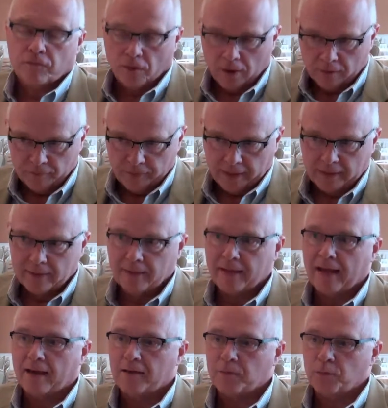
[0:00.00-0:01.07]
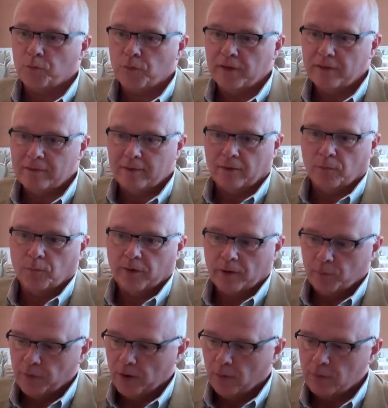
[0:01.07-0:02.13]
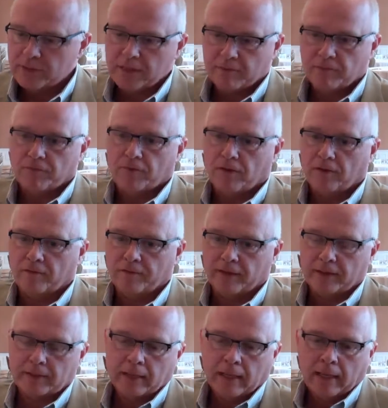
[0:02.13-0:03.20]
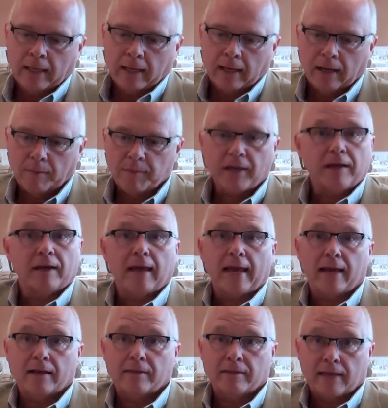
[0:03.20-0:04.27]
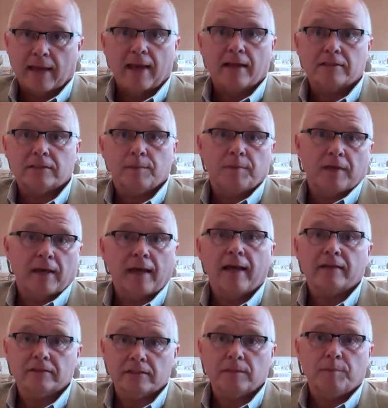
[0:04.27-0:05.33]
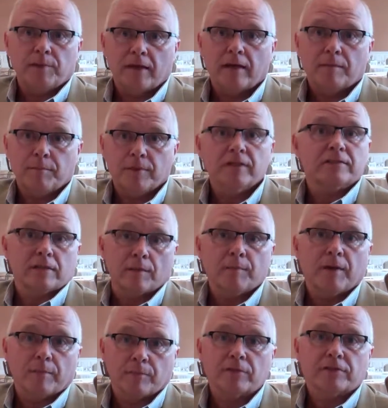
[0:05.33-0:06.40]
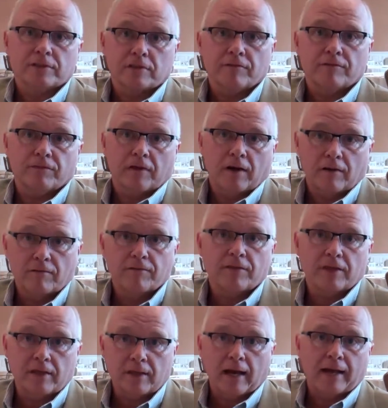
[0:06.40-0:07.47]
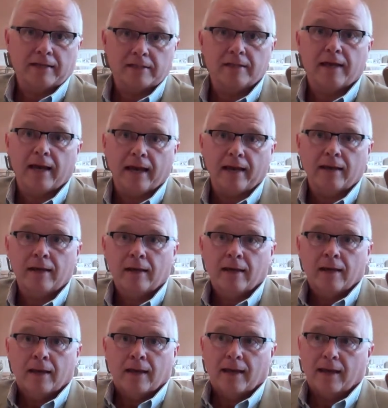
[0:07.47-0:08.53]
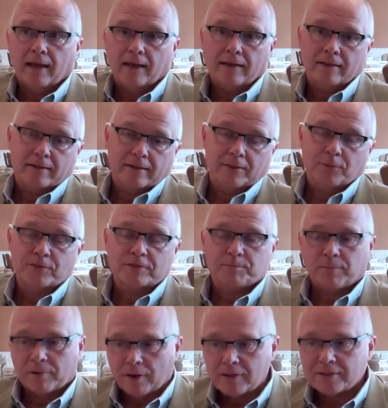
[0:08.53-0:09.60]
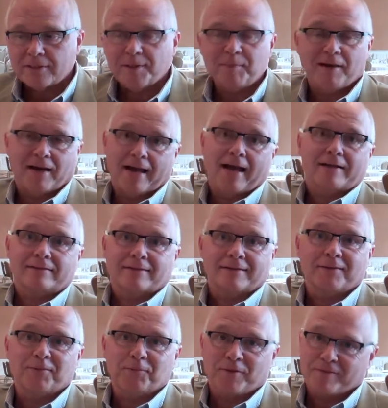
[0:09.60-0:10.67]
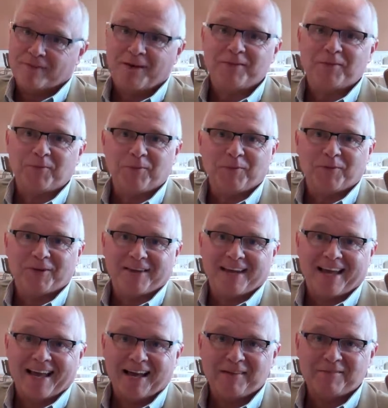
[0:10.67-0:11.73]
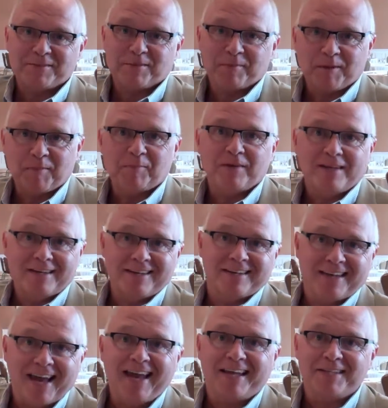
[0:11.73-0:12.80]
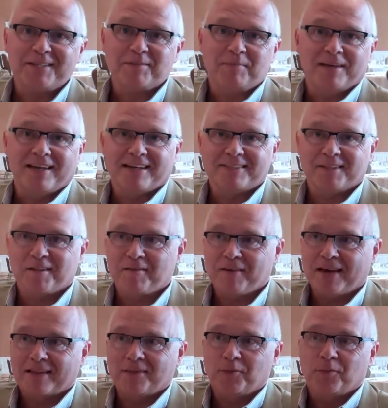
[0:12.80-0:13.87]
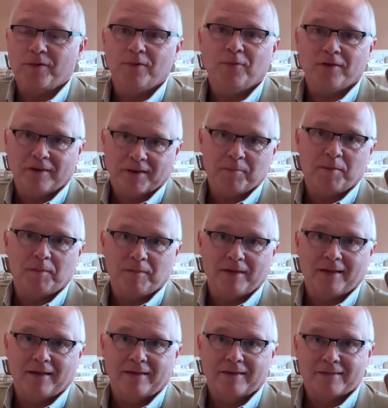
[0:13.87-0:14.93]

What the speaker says: Fall event, yeah. We always have a fall event, and the AICPA and CPA Biz are members of the ITA. And it was partially by accident. We found that we were going to have some competing dates because of the fact that we were going to be meeting in